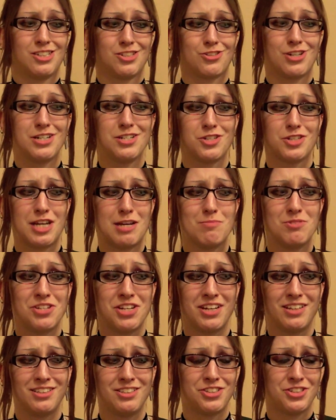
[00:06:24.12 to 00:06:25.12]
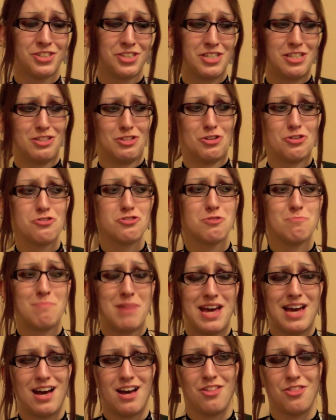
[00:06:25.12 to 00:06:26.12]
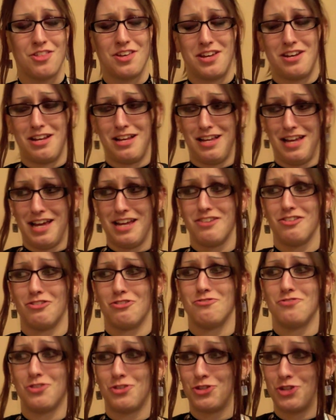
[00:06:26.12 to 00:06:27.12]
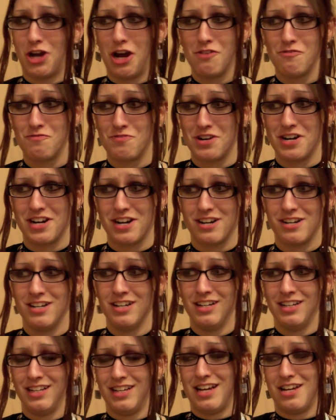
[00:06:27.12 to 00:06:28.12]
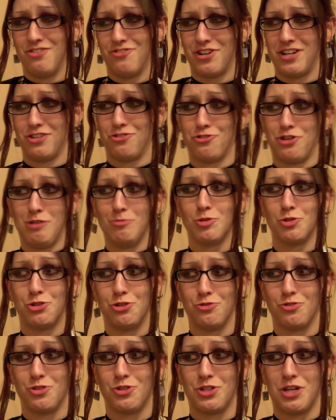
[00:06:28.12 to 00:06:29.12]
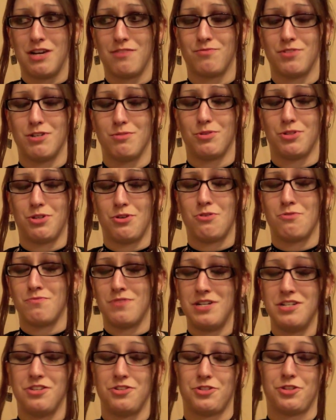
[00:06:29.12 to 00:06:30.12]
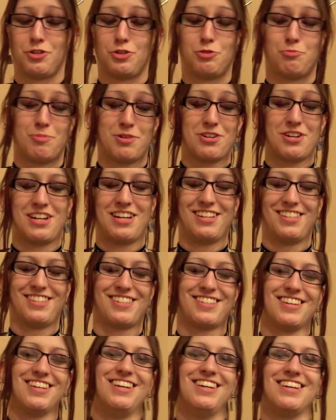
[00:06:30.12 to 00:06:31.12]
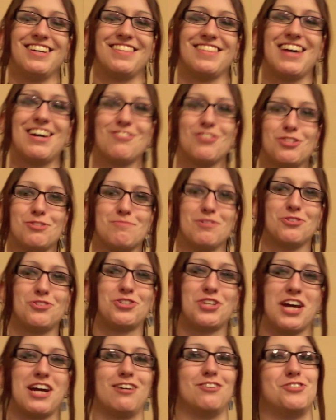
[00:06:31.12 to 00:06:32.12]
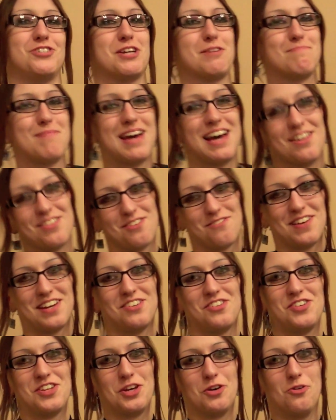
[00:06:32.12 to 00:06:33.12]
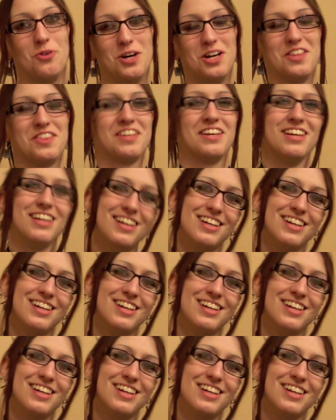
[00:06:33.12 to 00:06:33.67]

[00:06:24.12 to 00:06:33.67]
Trying to simultaneously learn the math and learn the software and try to troubleshoot the software was a horrendous experience, and that was the most challenging math I've had to deal with.